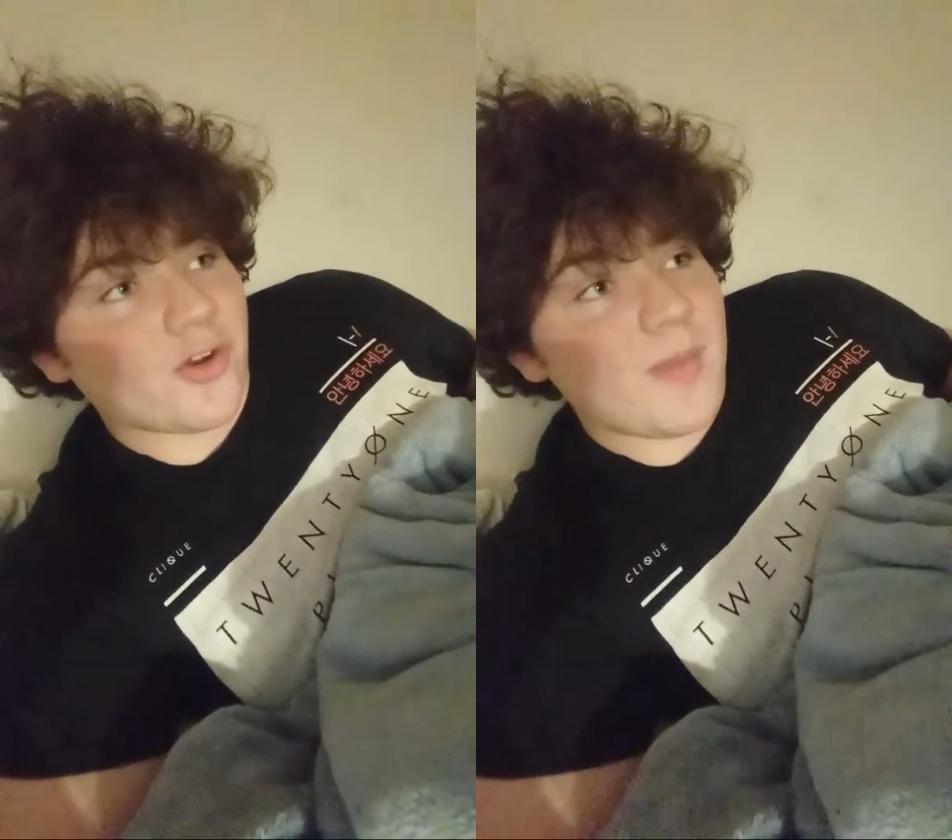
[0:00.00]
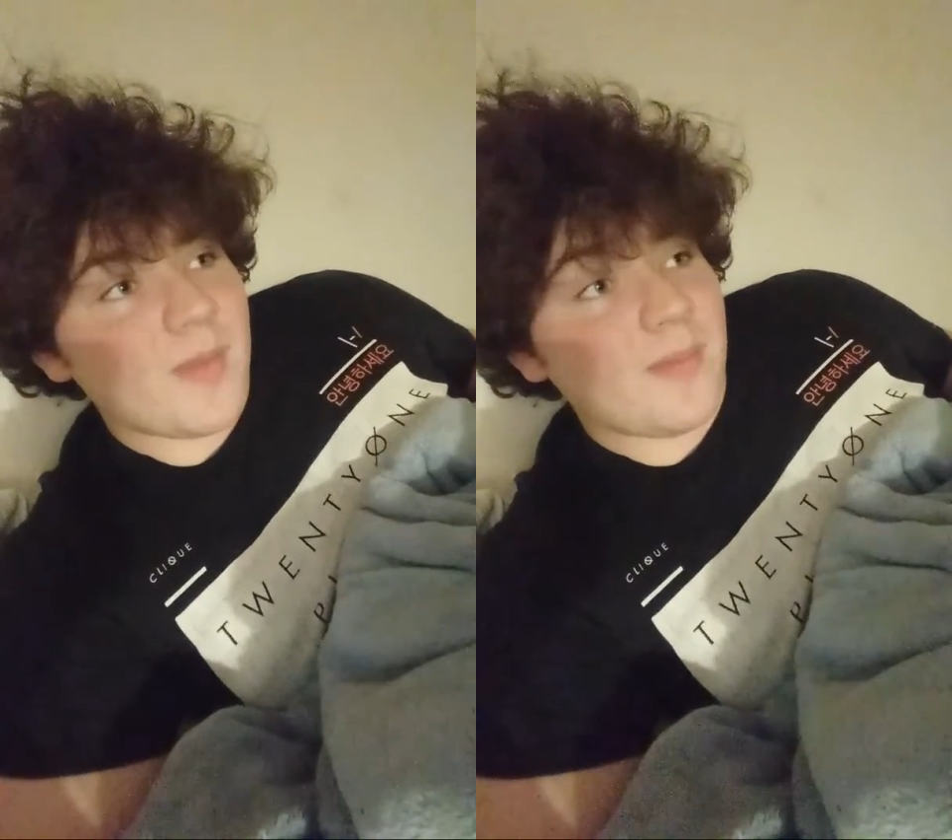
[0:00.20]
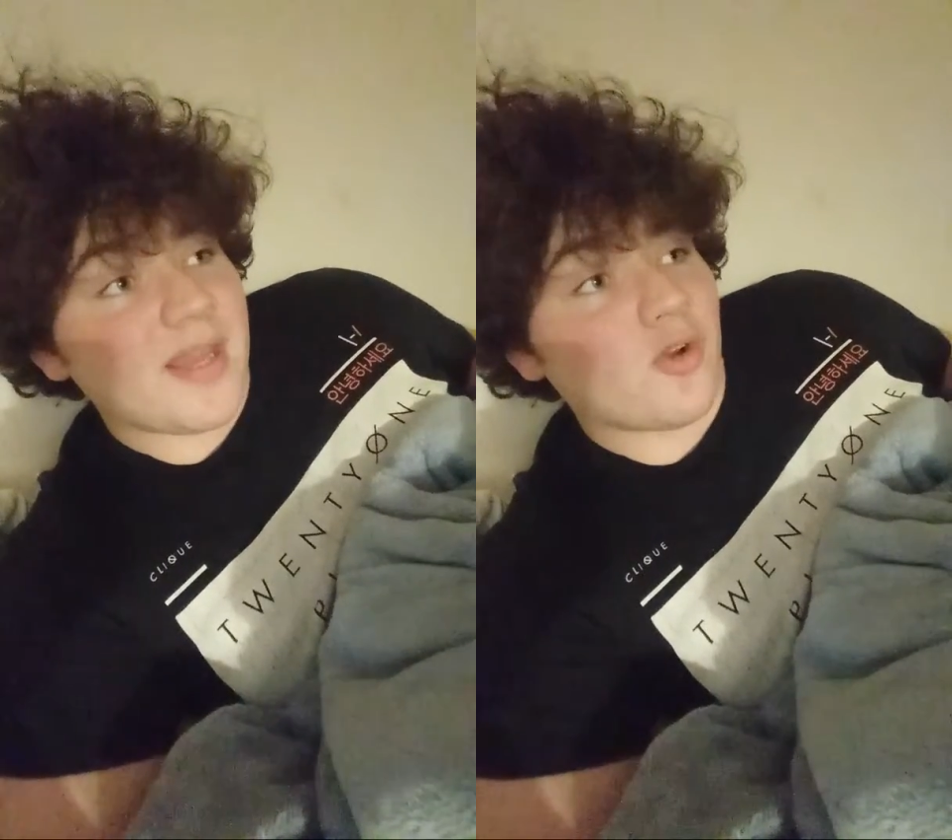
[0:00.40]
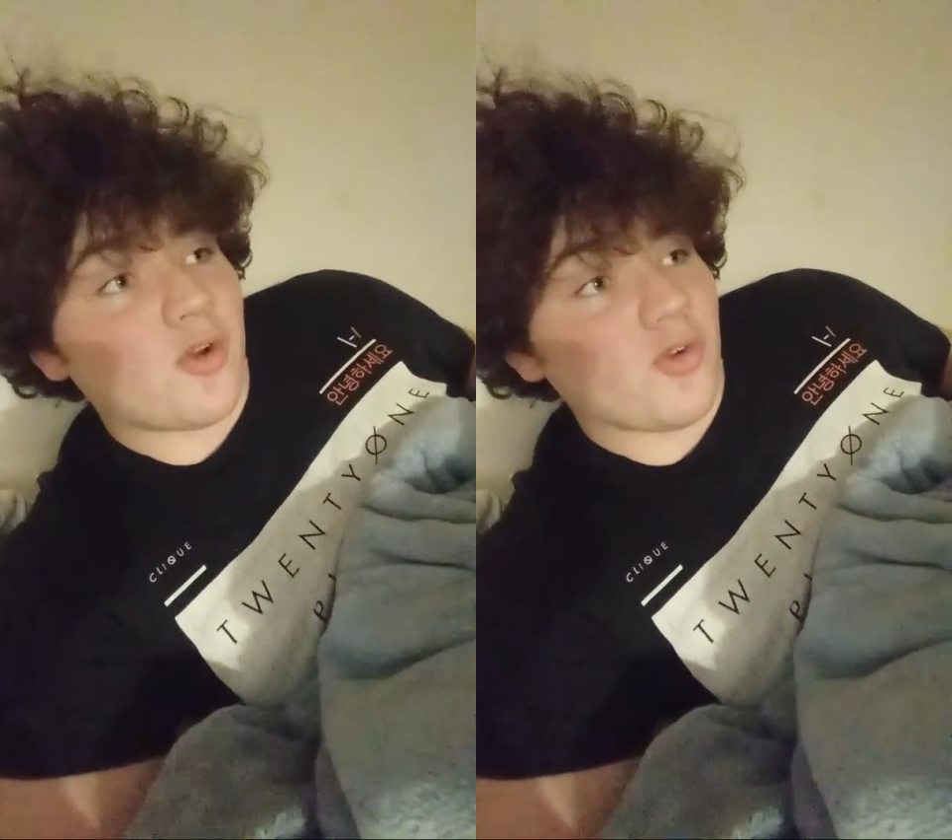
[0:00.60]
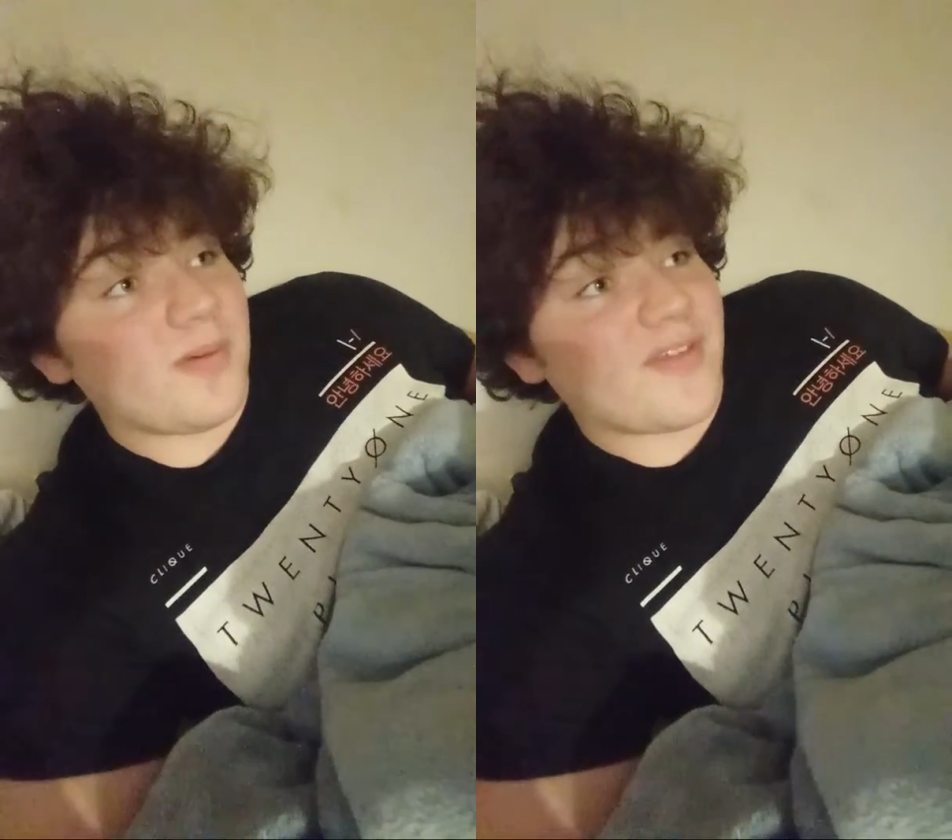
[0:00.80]
or maybe a
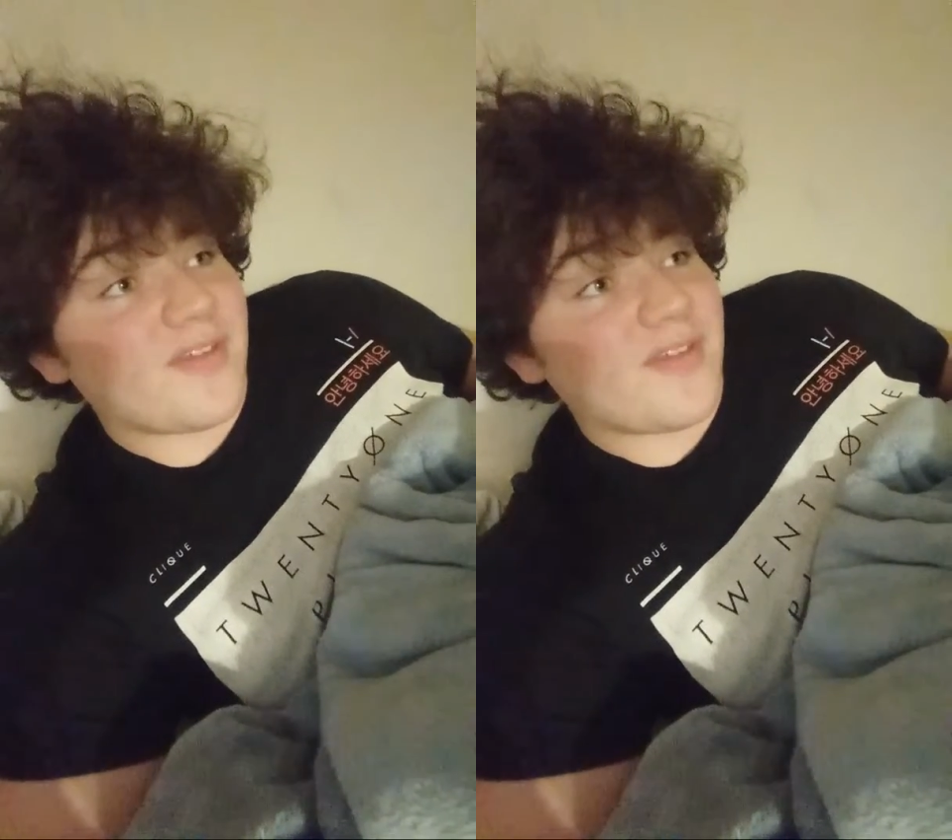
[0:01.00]
group of